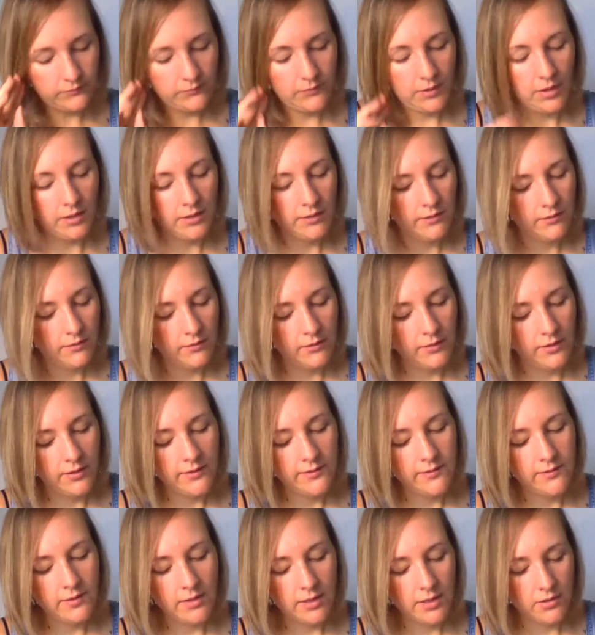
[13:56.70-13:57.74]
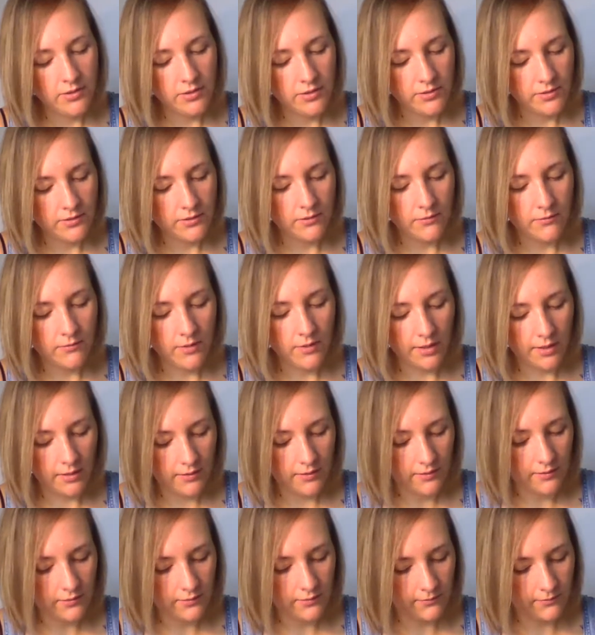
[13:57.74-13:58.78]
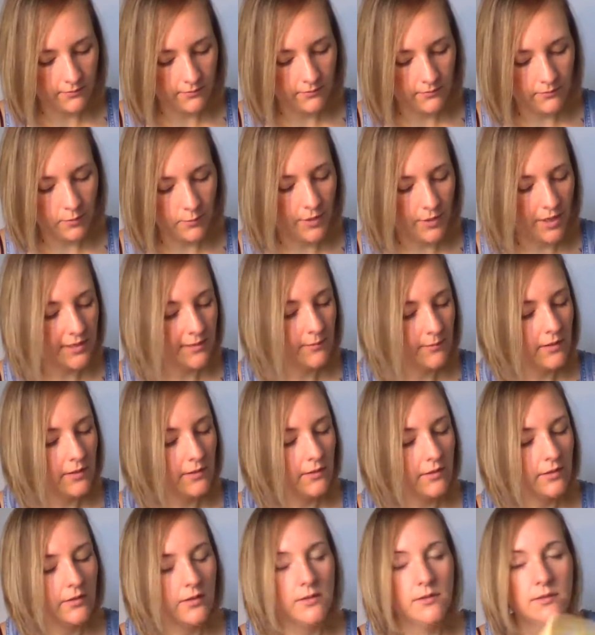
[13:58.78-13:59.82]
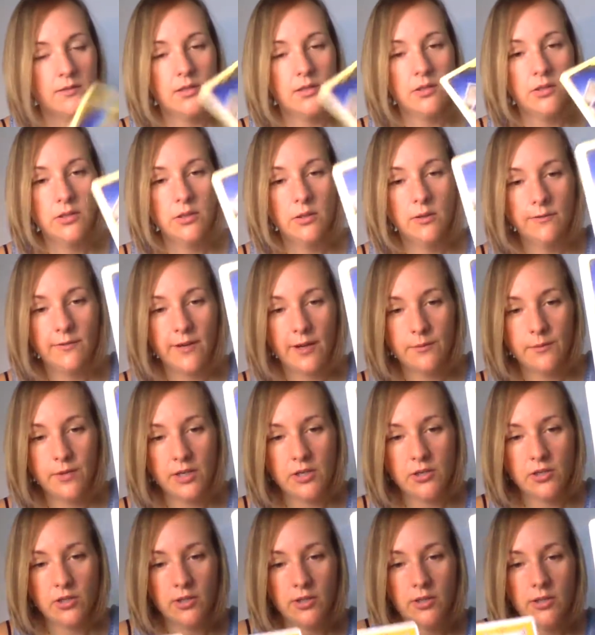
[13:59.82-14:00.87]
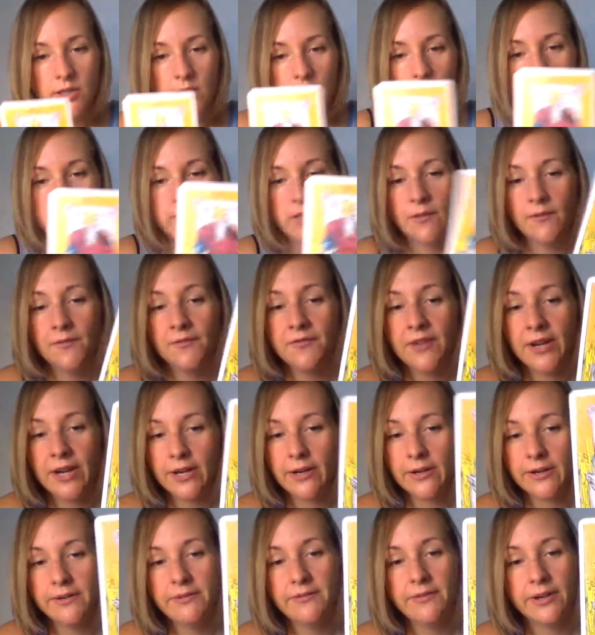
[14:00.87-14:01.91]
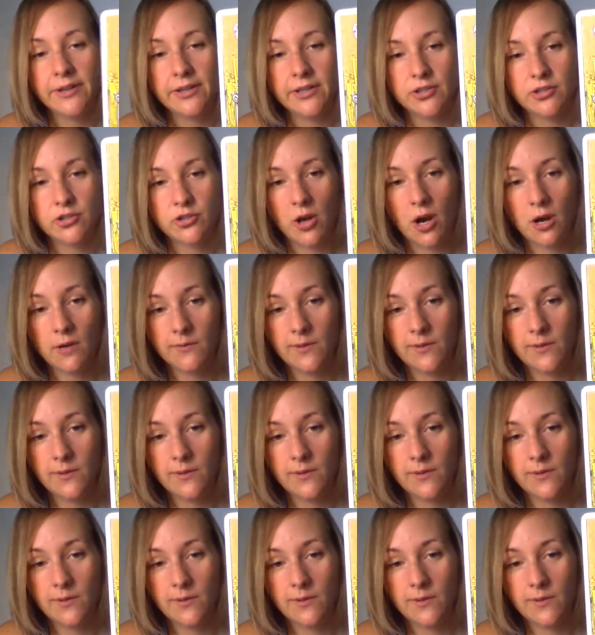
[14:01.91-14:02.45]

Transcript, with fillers: and this, he just, like, this reminds me, like, consider your foundation. And he has a very, very strong